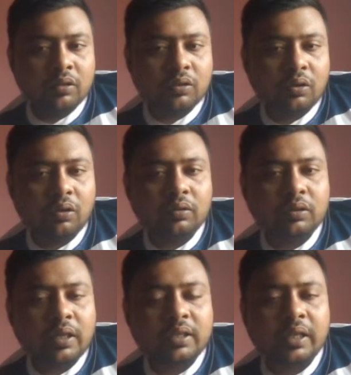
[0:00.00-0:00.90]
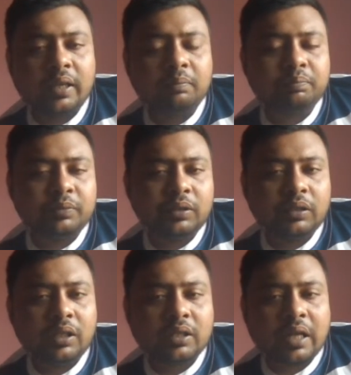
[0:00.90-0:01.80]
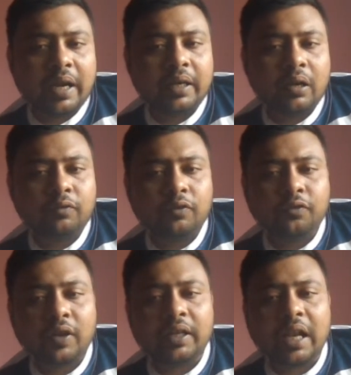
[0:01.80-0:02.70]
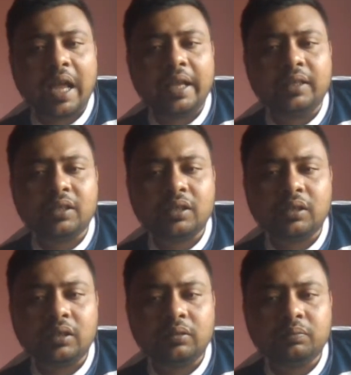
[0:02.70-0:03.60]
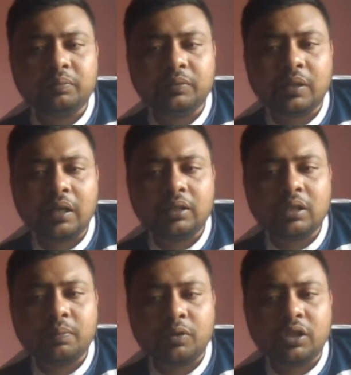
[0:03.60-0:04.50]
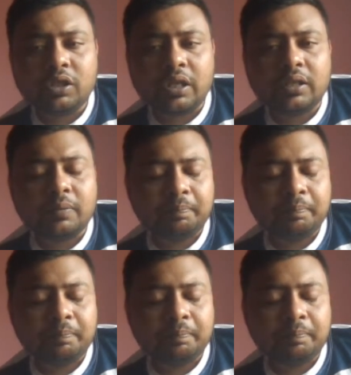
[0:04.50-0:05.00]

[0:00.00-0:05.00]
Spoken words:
So you can see this kind of fun lines at these positions